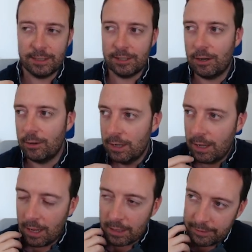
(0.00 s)
So
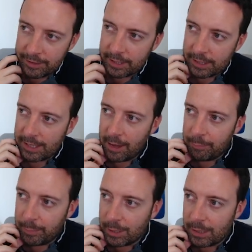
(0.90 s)
I'll give you an
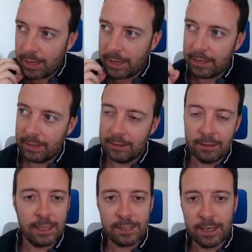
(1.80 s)
example. Uh,
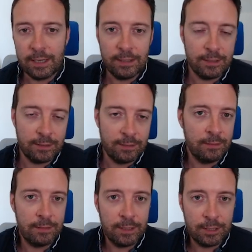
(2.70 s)
let's say the,
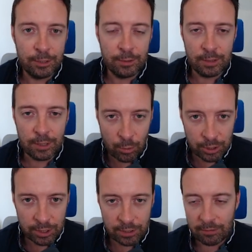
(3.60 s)
the tool
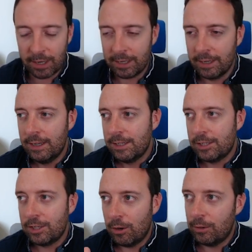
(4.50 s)
Notion, right?
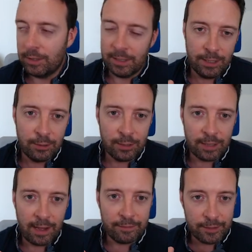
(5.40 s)
So you could
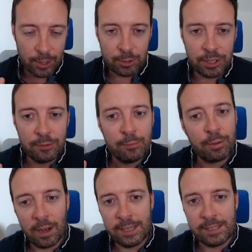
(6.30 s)
have notion
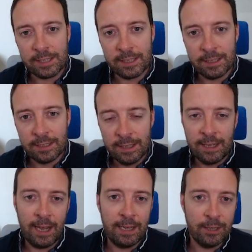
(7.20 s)
pricing
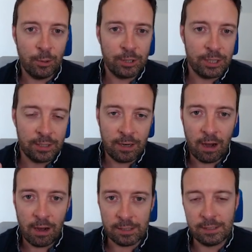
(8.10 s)
and notion
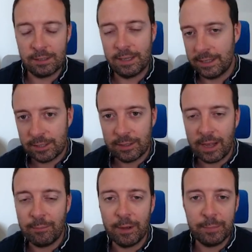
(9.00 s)
cost. Okay, so
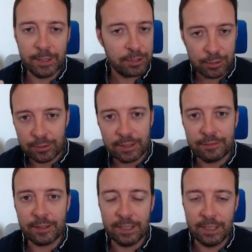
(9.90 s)
that might be two
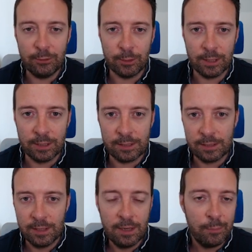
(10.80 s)
different keywords,
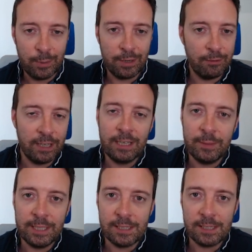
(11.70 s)
but it really
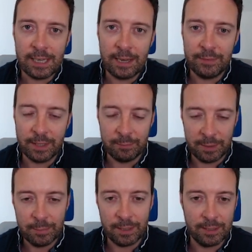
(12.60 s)
means the same thing.
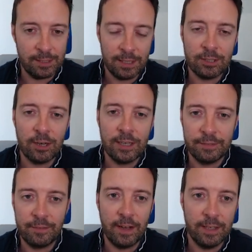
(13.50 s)
People are still trying to
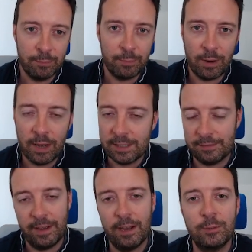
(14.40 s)
find the price
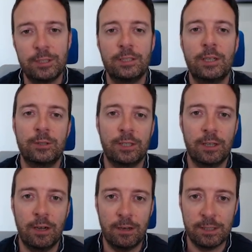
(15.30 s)
of how much notion
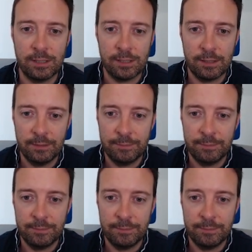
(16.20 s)
costs.